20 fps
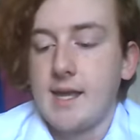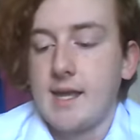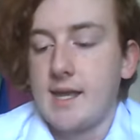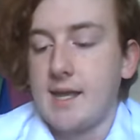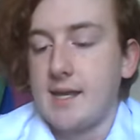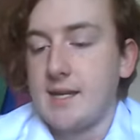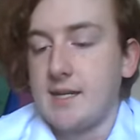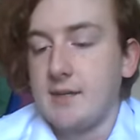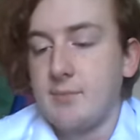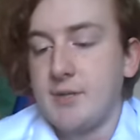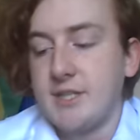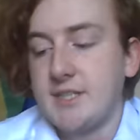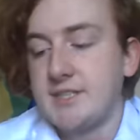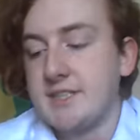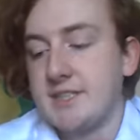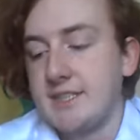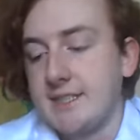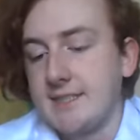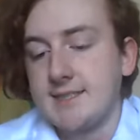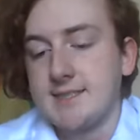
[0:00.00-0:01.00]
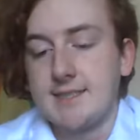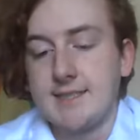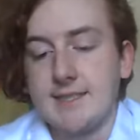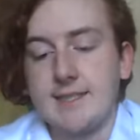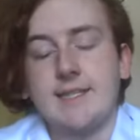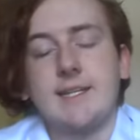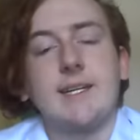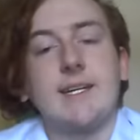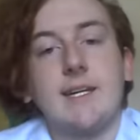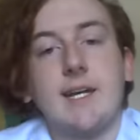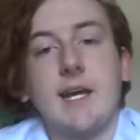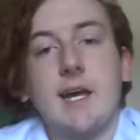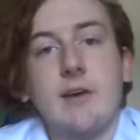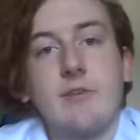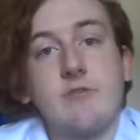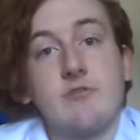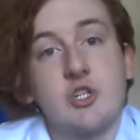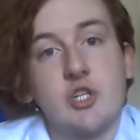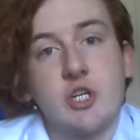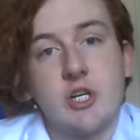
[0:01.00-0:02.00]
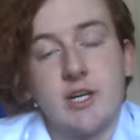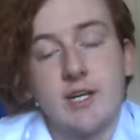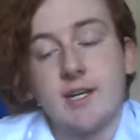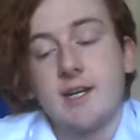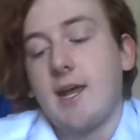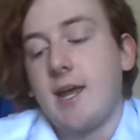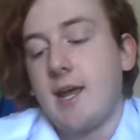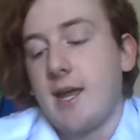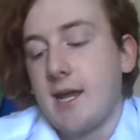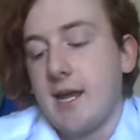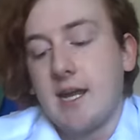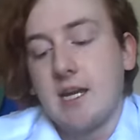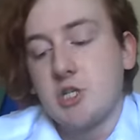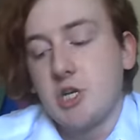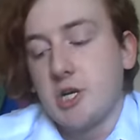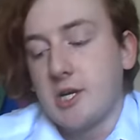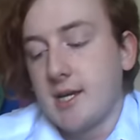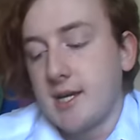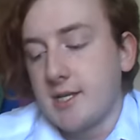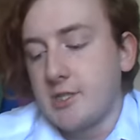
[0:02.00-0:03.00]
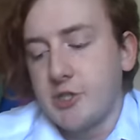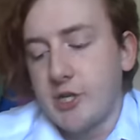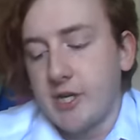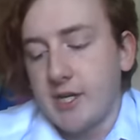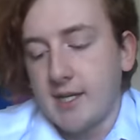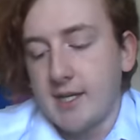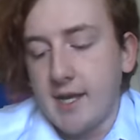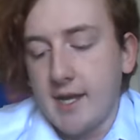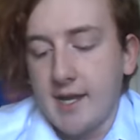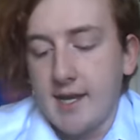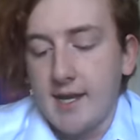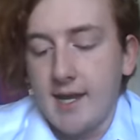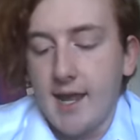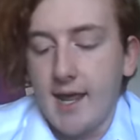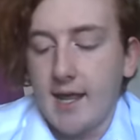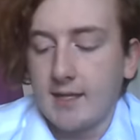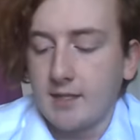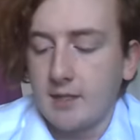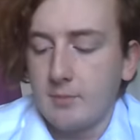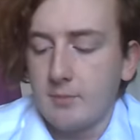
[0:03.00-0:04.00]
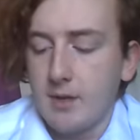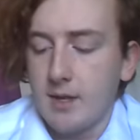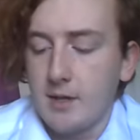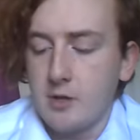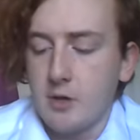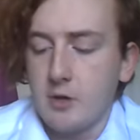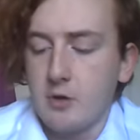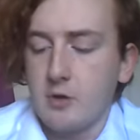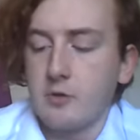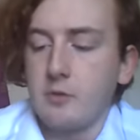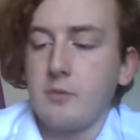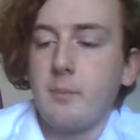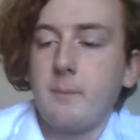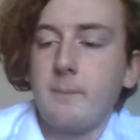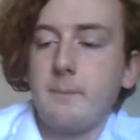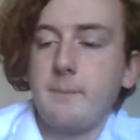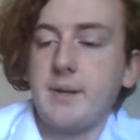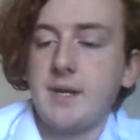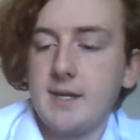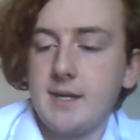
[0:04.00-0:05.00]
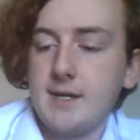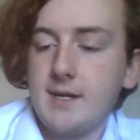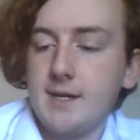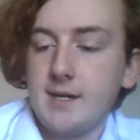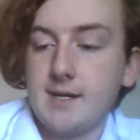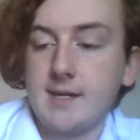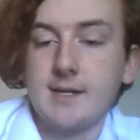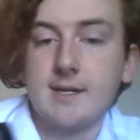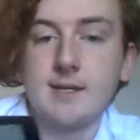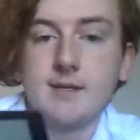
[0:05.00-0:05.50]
A, B, C, D, E, F, G, H, I, J, K, L, M, N, O, P.